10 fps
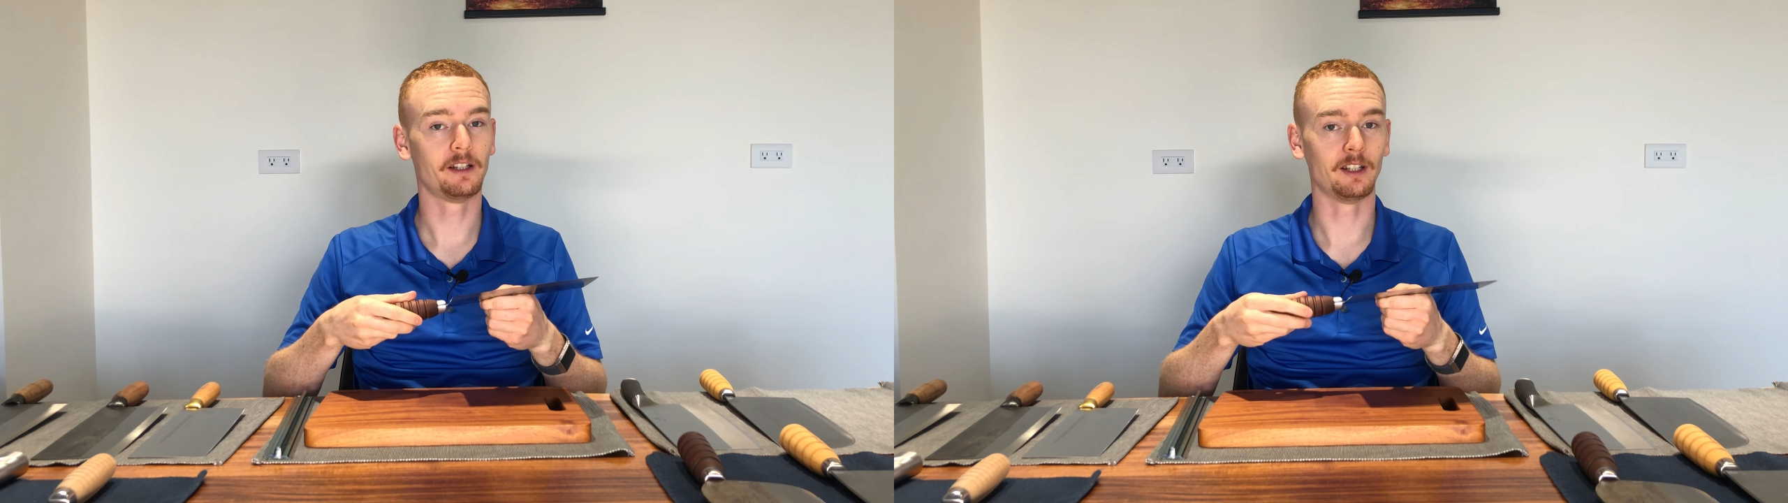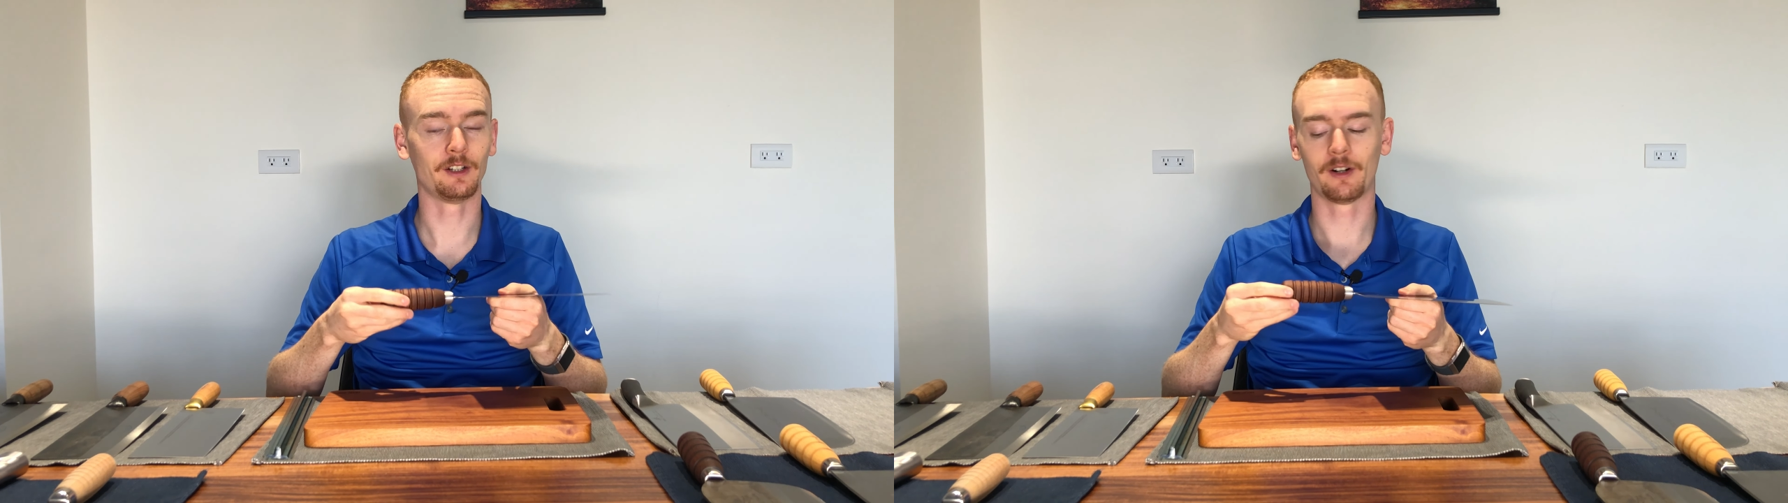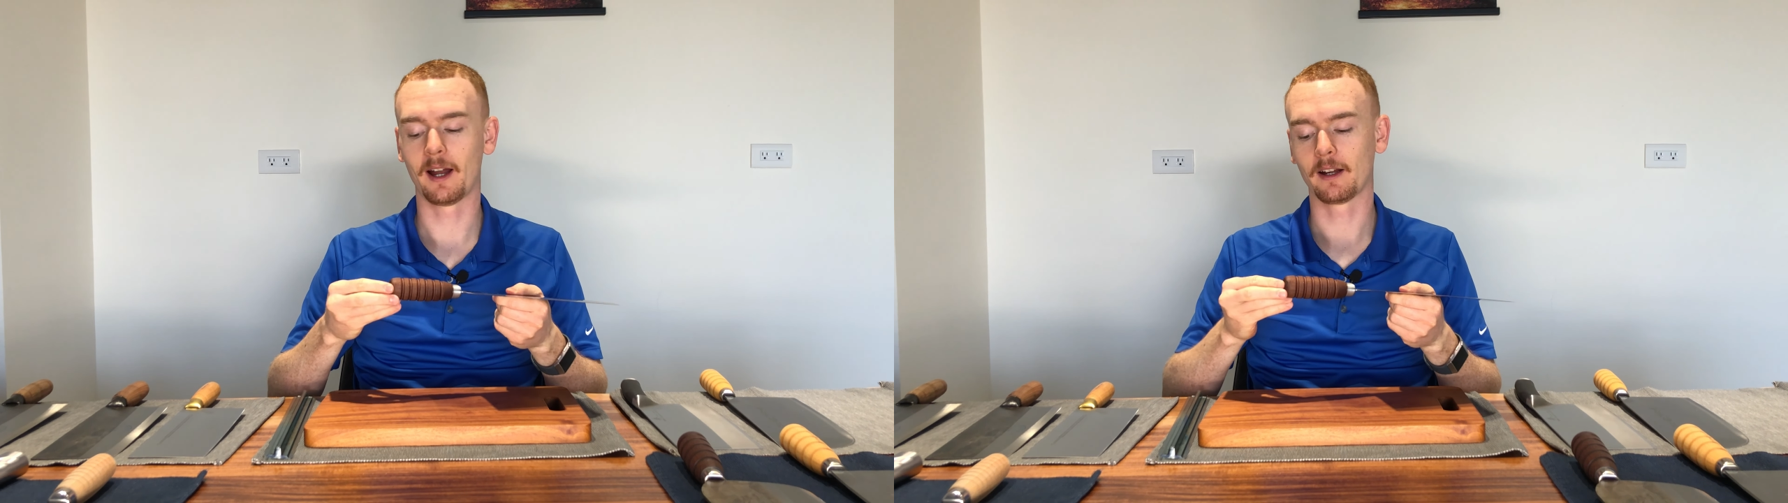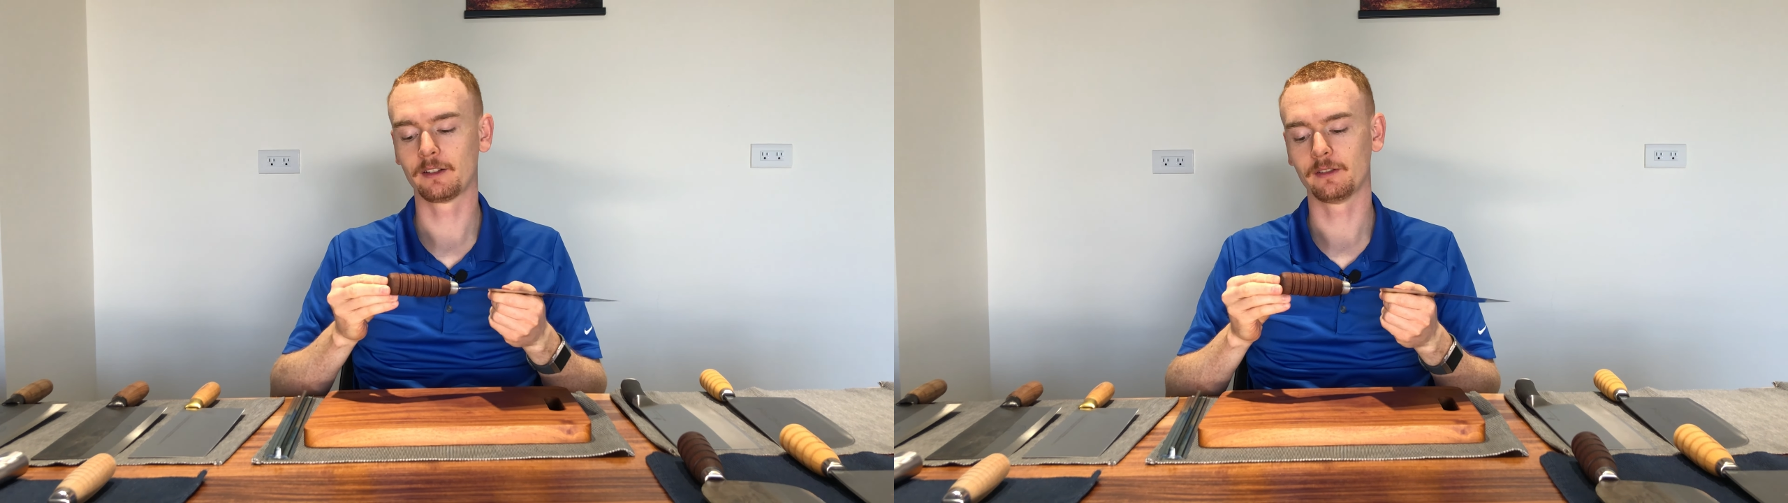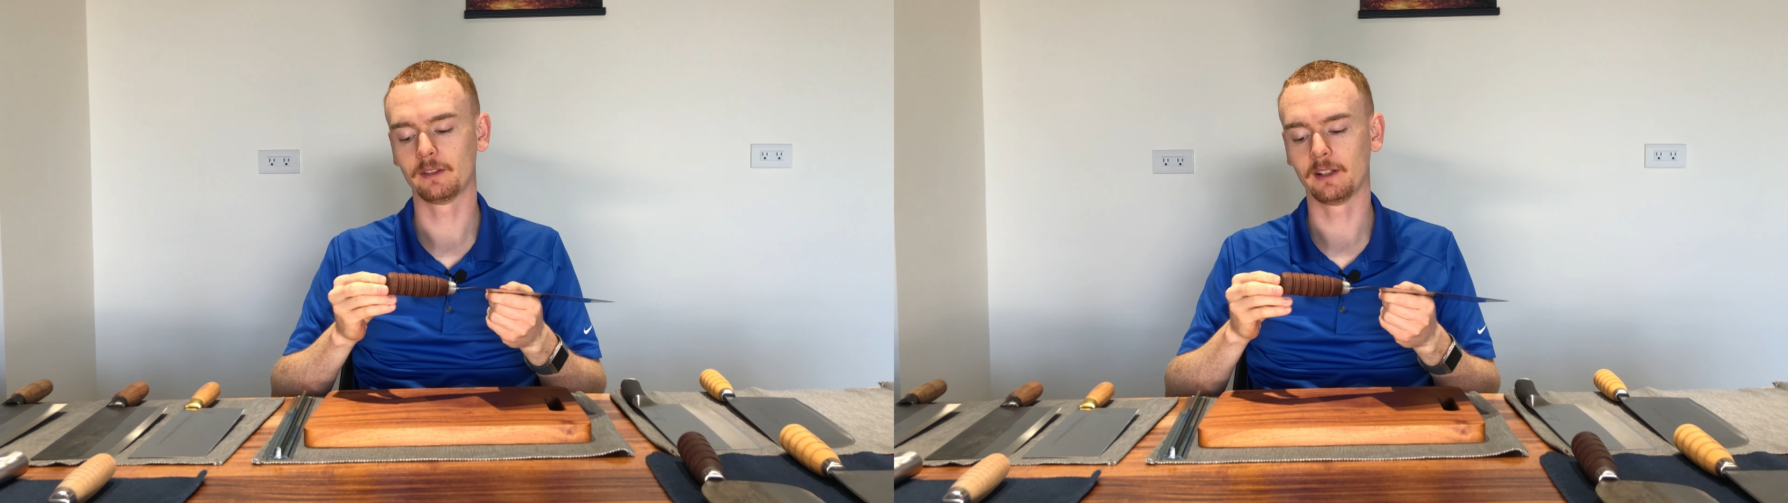any
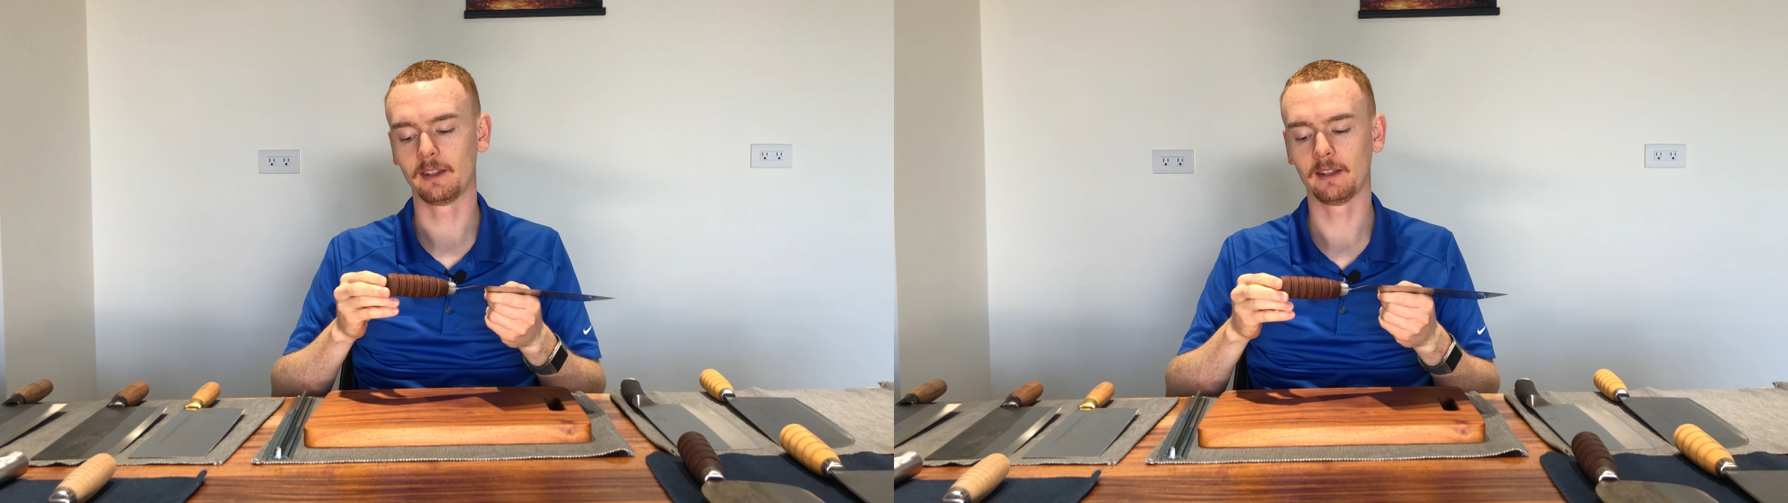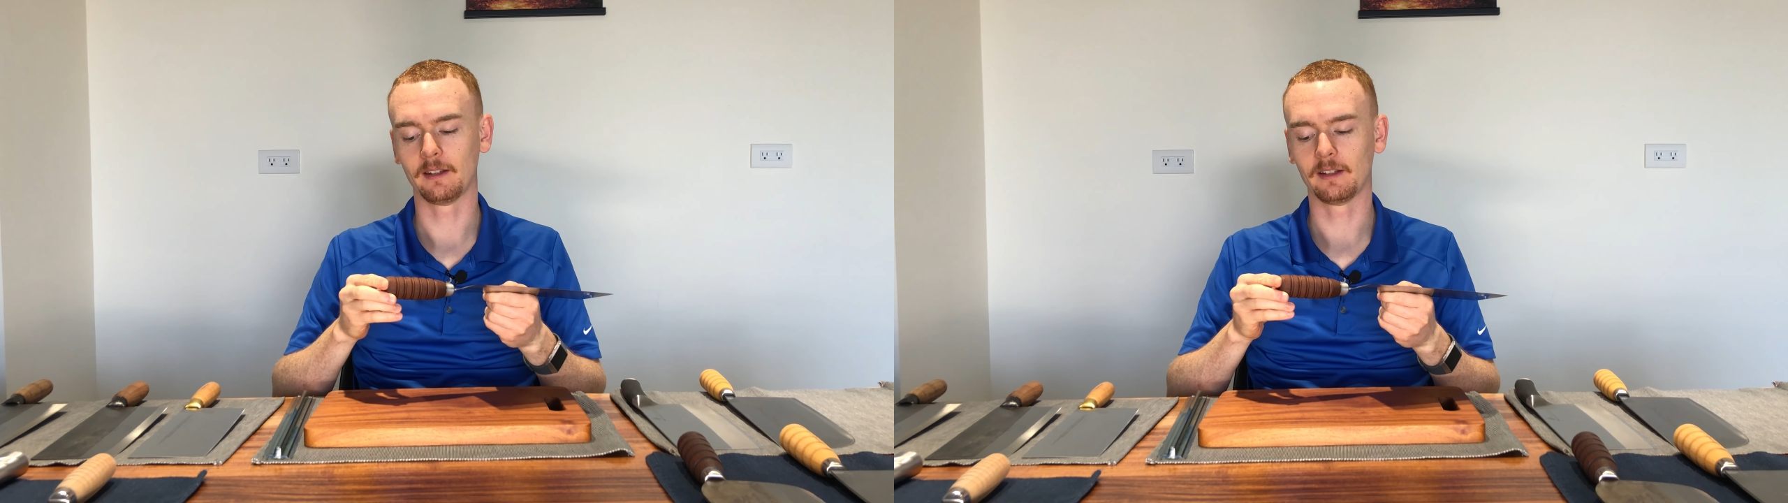cracks or anything,